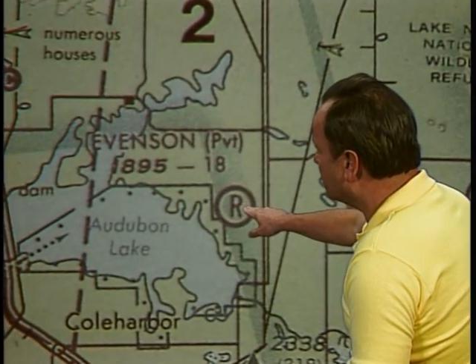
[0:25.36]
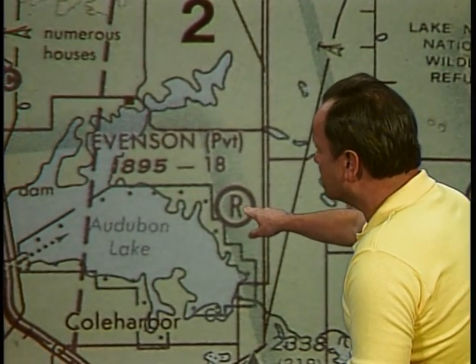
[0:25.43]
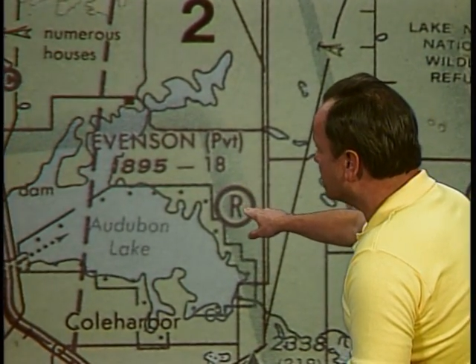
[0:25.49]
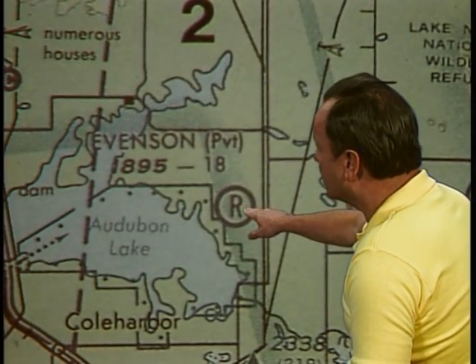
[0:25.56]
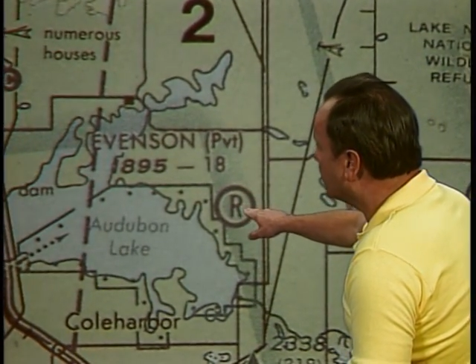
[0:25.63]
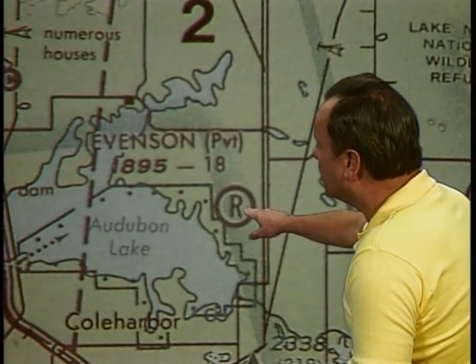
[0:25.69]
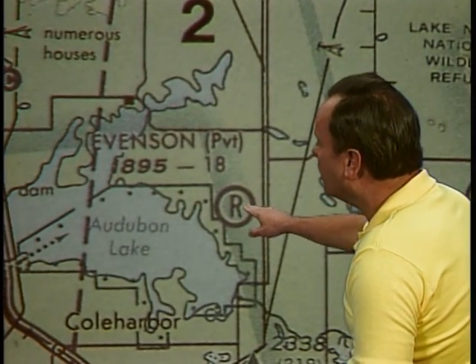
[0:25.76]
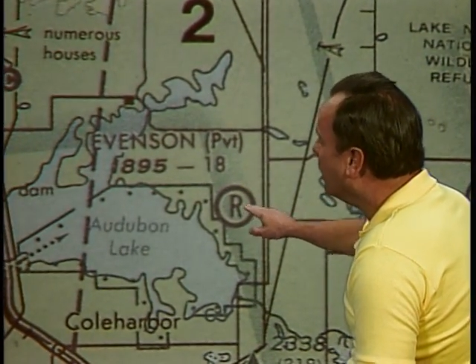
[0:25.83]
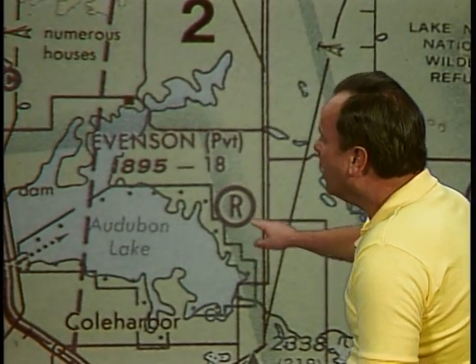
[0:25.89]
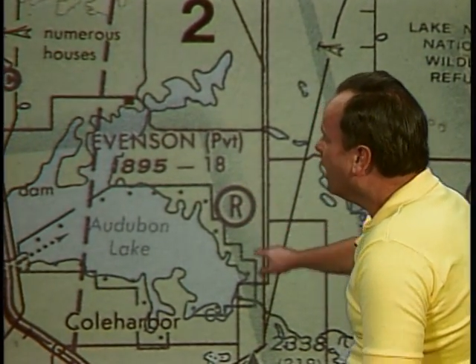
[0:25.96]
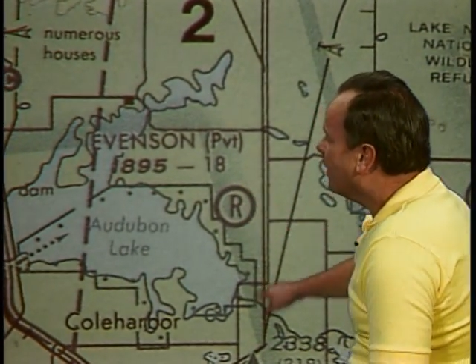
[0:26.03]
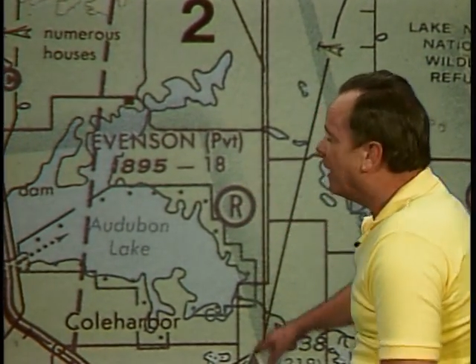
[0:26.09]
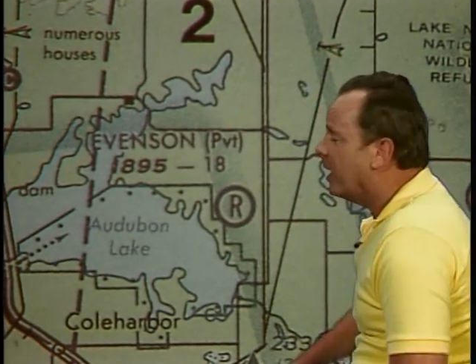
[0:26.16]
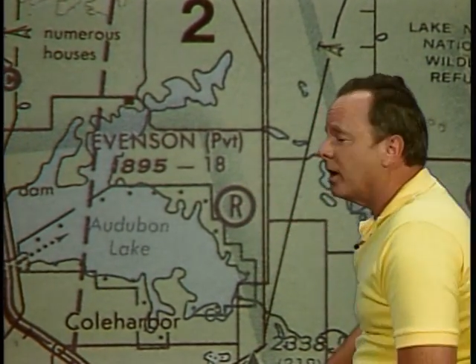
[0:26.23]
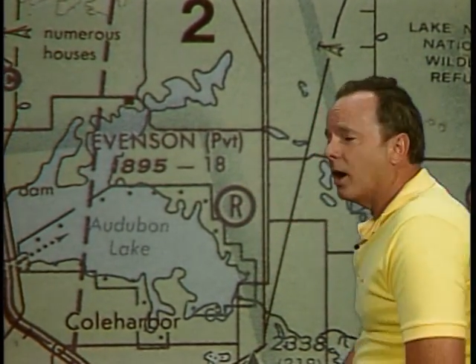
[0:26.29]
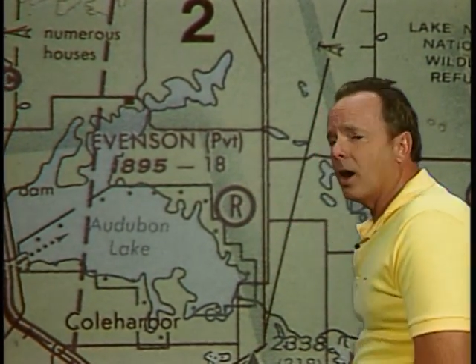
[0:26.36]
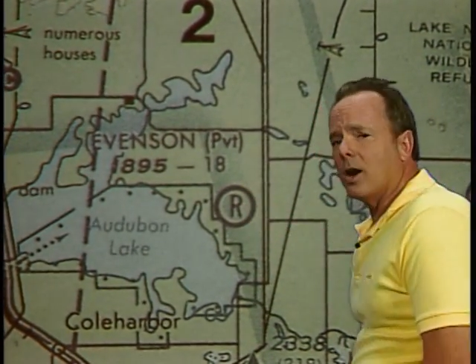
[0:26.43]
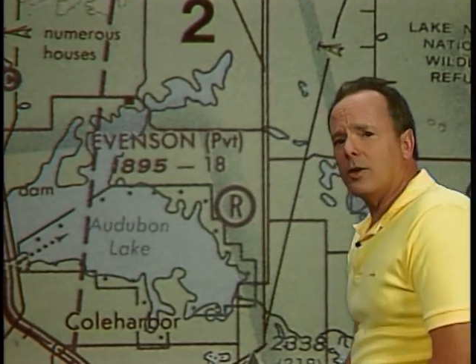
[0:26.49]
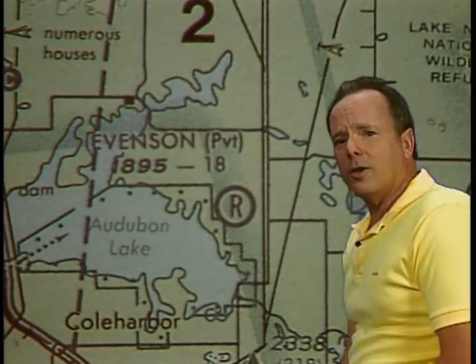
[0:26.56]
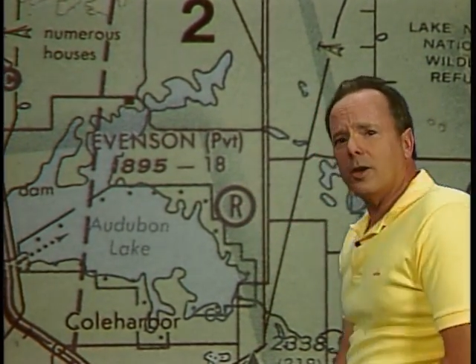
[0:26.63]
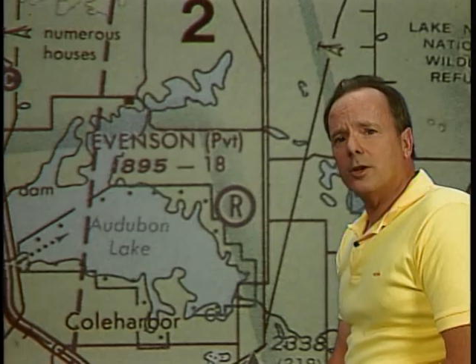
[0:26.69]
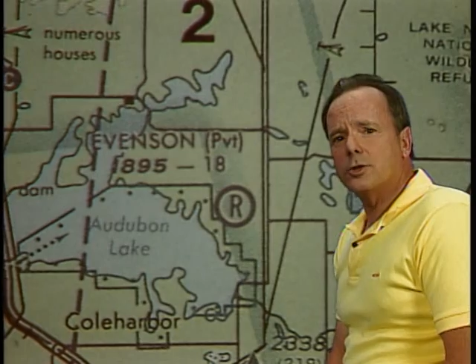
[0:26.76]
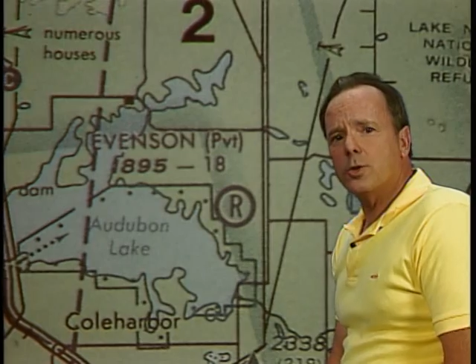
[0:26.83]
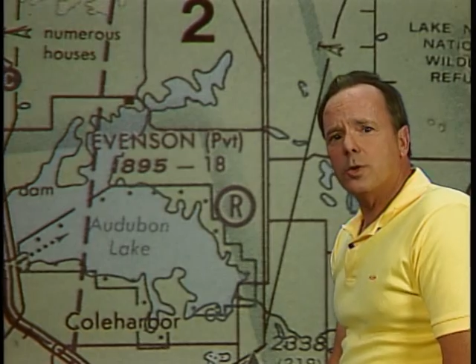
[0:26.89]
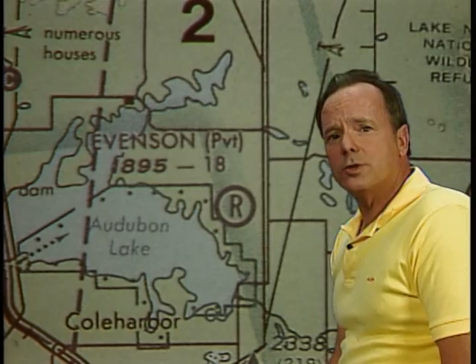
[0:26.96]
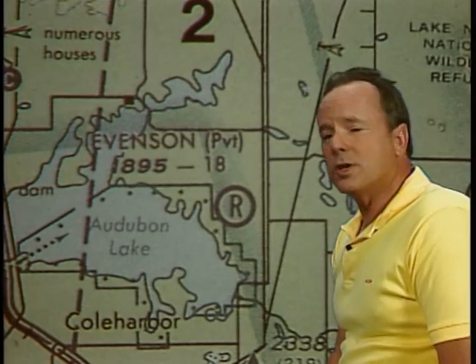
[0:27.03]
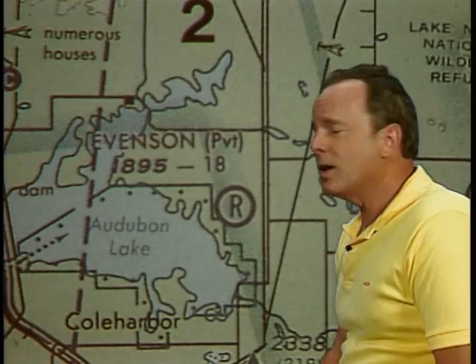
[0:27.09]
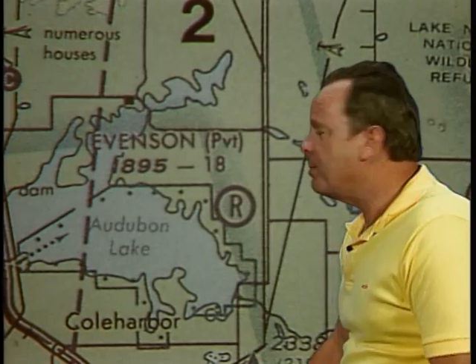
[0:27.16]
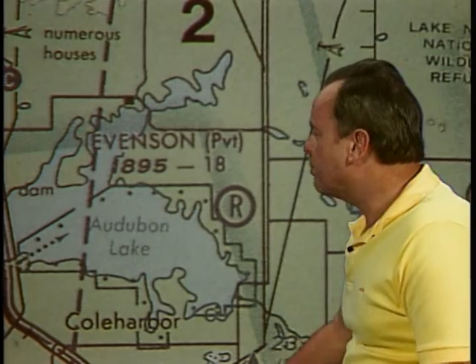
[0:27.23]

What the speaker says: circle. That R tells you it's a